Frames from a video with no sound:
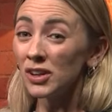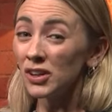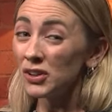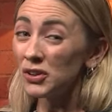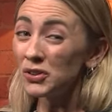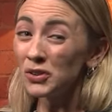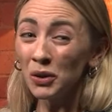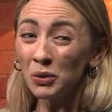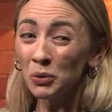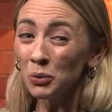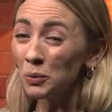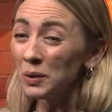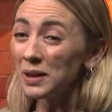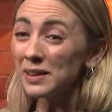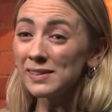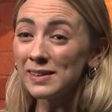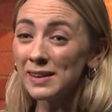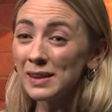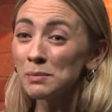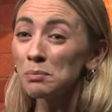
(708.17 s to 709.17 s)
You don't
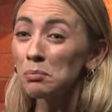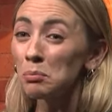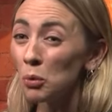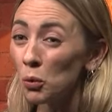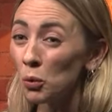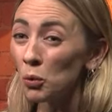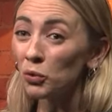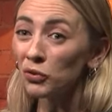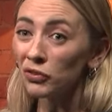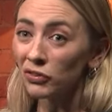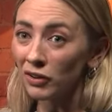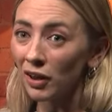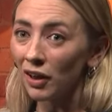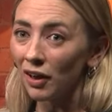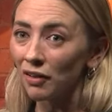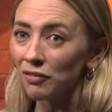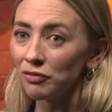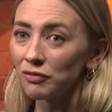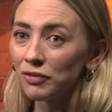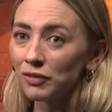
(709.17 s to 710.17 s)
always need more
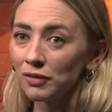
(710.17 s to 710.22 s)
stuff.